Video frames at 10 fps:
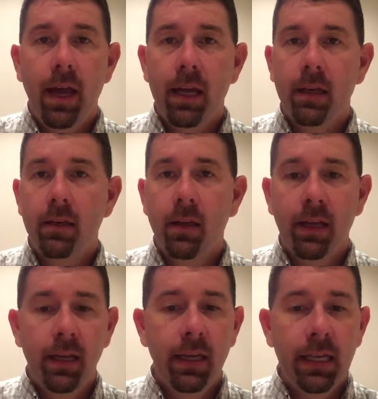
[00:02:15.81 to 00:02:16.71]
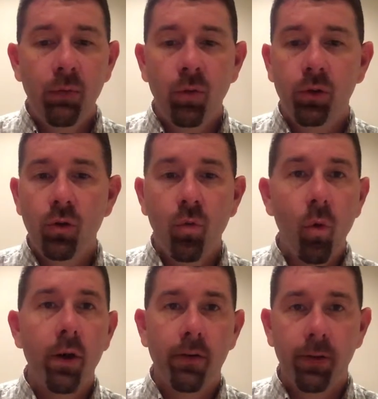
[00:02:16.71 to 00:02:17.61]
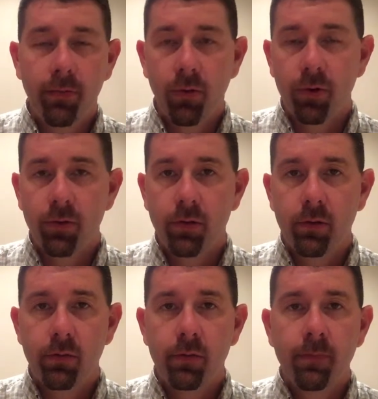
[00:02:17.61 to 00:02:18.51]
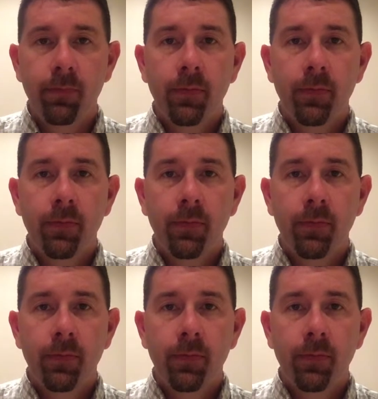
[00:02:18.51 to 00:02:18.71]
and it will do wonderfully for your students.